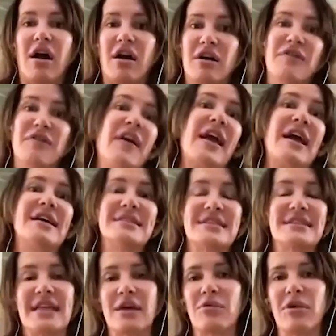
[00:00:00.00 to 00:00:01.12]
are fans
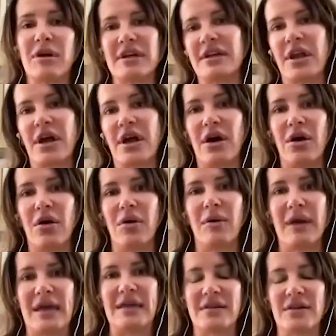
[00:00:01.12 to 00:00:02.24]
and they want to know
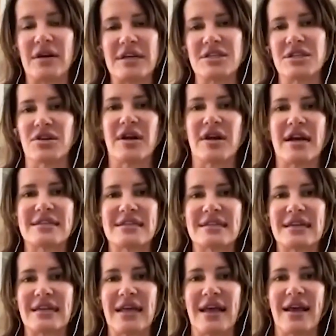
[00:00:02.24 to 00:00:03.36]
and they're
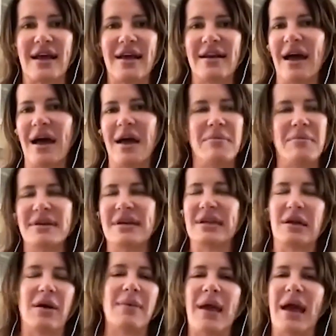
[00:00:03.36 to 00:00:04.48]
interested. And
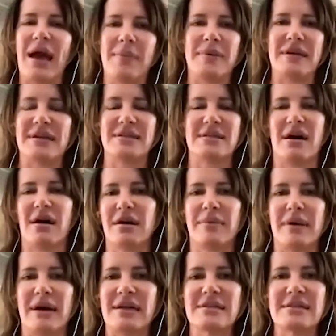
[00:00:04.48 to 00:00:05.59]
I'm happy to talk
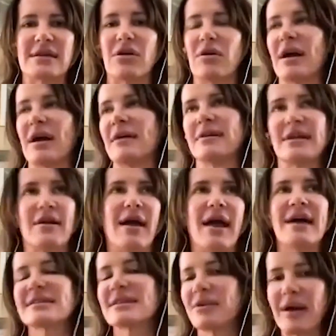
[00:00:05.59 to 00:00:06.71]
about it. So,
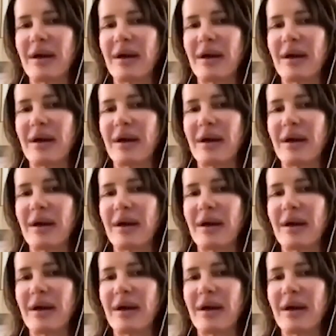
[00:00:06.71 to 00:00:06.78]
ask